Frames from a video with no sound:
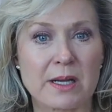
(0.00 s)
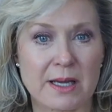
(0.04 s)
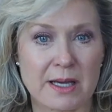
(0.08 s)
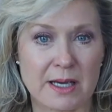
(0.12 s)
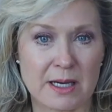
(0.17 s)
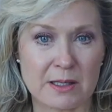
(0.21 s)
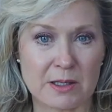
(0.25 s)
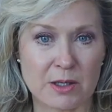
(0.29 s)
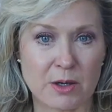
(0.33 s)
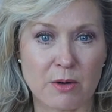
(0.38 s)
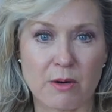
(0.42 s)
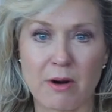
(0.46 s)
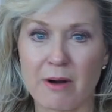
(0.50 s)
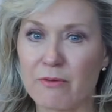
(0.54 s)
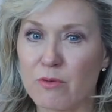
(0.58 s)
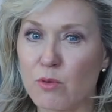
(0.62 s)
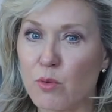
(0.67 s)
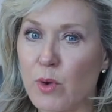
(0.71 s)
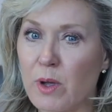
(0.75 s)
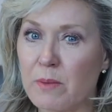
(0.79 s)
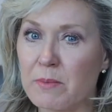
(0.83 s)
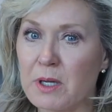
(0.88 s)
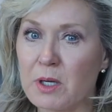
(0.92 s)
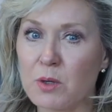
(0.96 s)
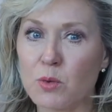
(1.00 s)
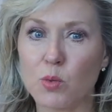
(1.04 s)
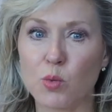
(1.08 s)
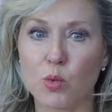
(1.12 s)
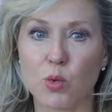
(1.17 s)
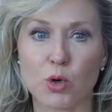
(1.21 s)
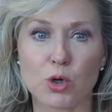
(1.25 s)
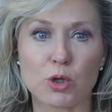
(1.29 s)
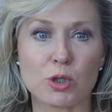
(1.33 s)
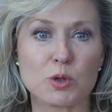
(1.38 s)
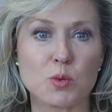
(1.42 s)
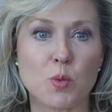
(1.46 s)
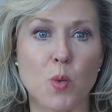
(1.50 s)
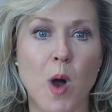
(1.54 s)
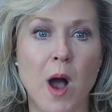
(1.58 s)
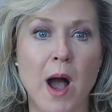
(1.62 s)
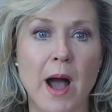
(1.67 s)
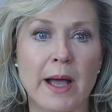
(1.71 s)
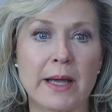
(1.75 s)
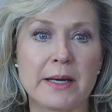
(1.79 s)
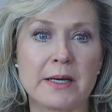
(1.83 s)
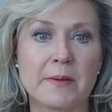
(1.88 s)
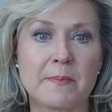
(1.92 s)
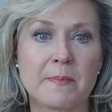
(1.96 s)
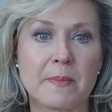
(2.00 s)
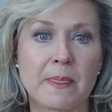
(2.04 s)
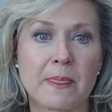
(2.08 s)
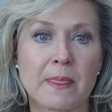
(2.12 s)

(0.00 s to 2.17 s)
killer of women worldwide